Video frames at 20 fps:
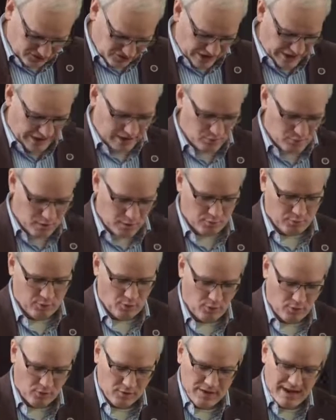the Second World
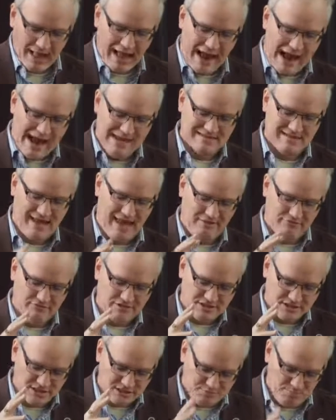War as a
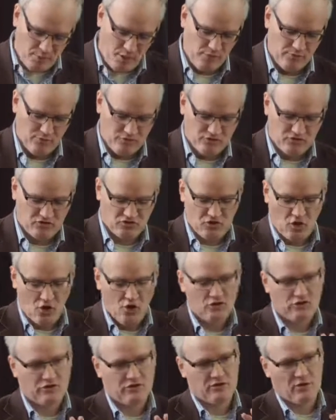response
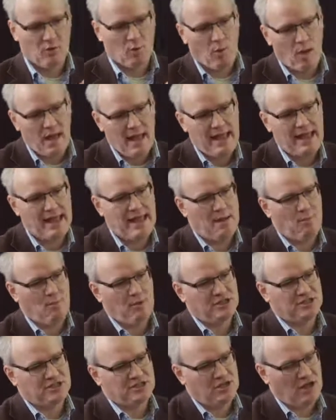to the way in
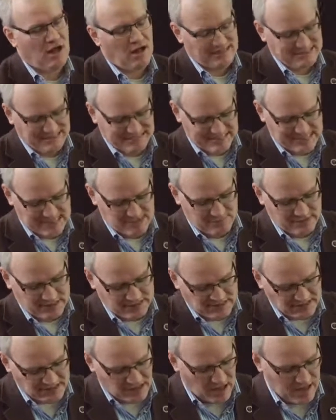which Nazism
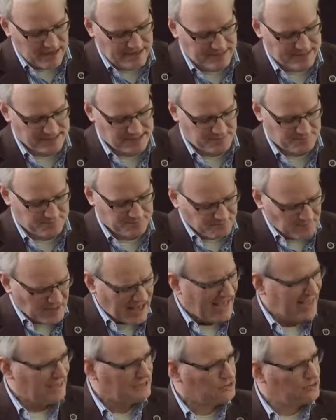and Stalinism
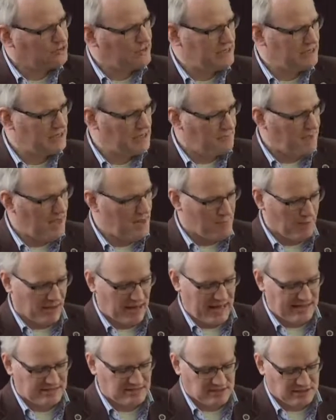had treated
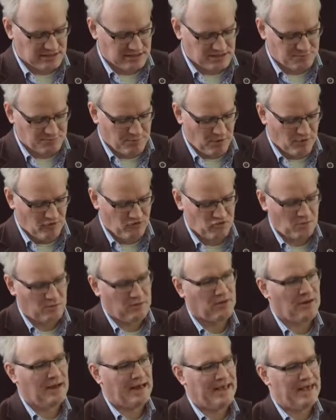people as
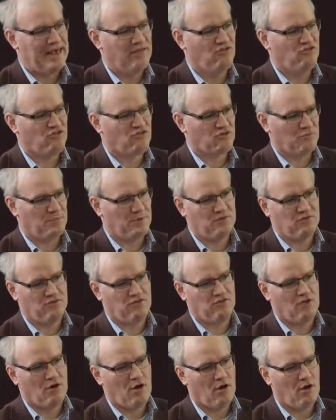disposable
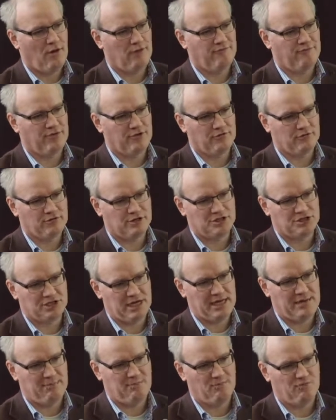instruments of the
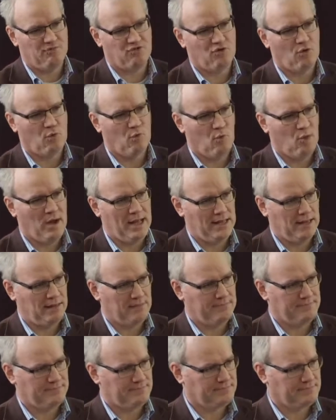regime's will.